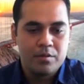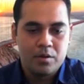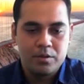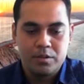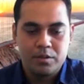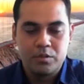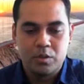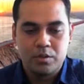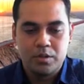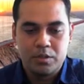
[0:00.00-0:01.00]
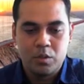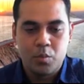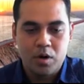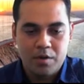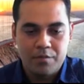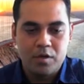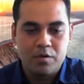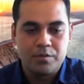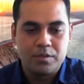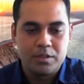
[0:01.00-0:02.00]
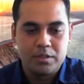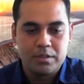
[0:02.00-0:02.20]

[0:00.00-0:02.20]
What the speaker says: on the topography of the